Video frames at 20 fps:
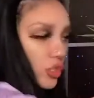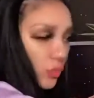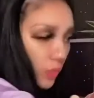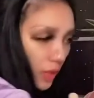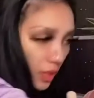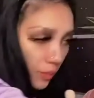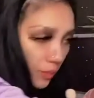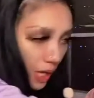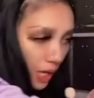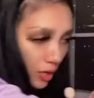
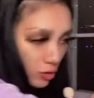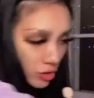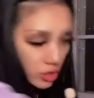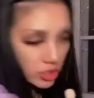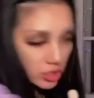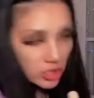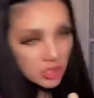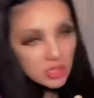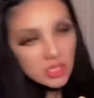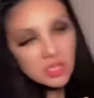many
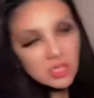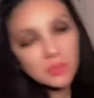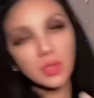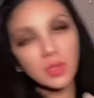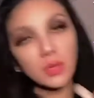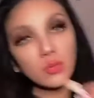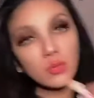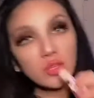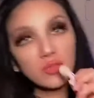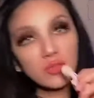pouches.
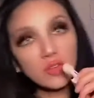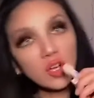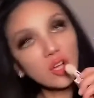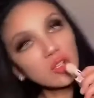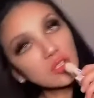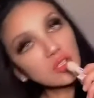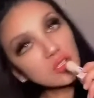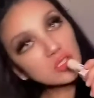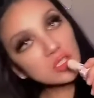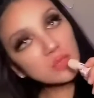But when you've got
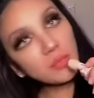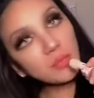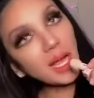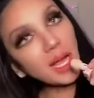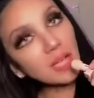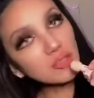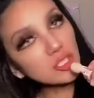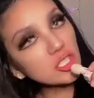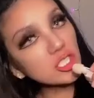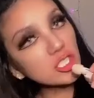lots of
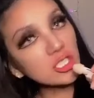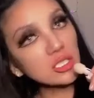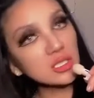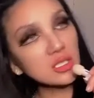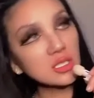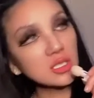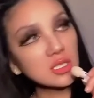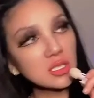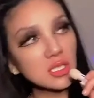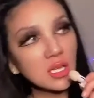
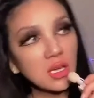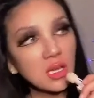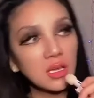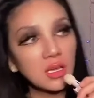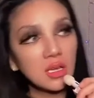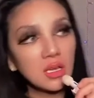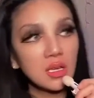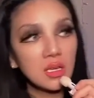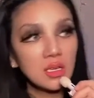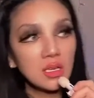pouches,
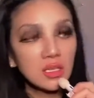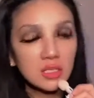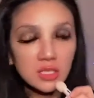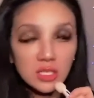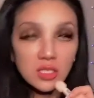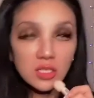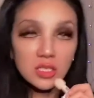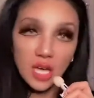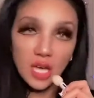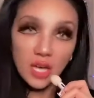you
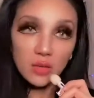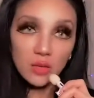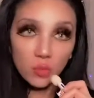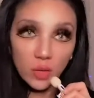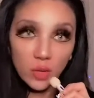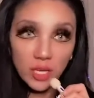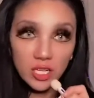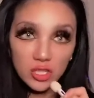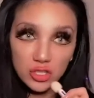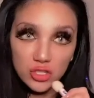start to add
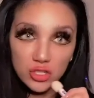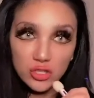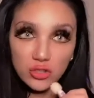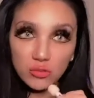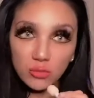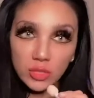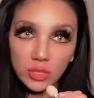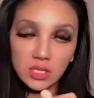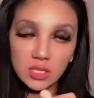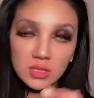weight too,
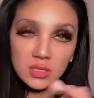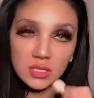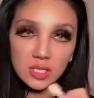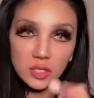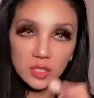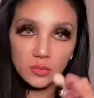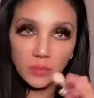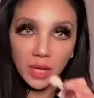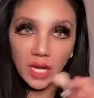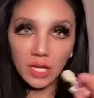because
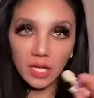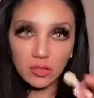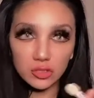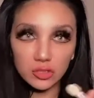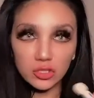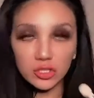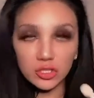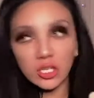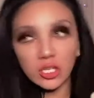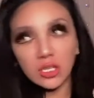each
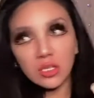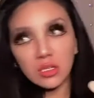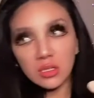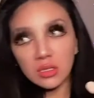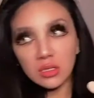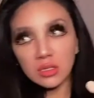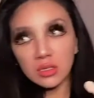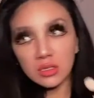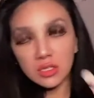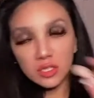pouch
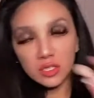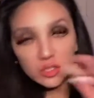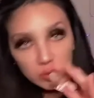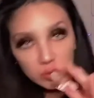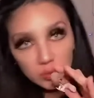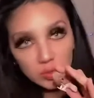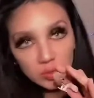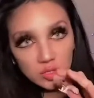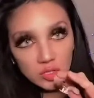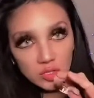
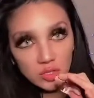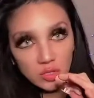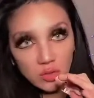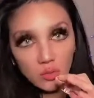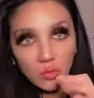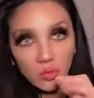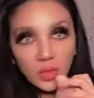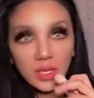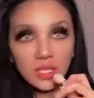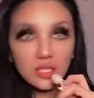contributes to the
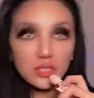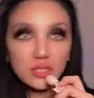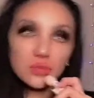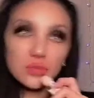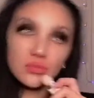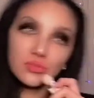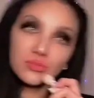weight.